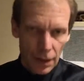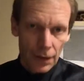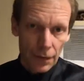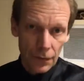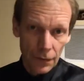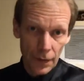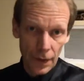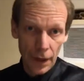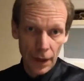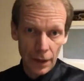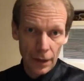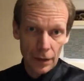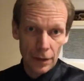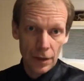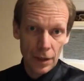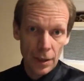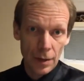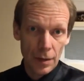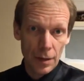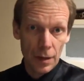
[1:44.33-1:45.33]
then
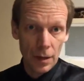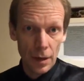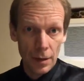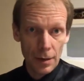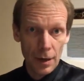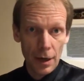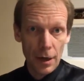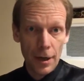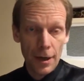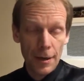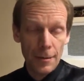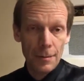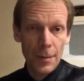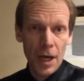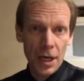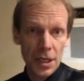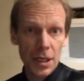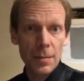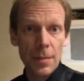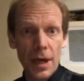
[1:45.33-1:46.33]
the
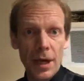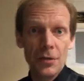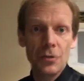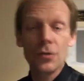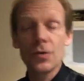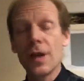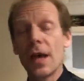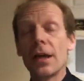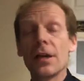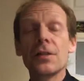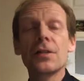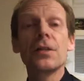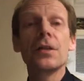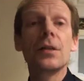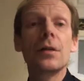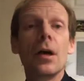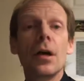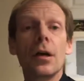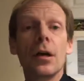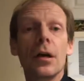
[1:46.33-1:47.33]
Honeybadgers,
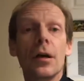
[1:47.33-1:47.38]
Alison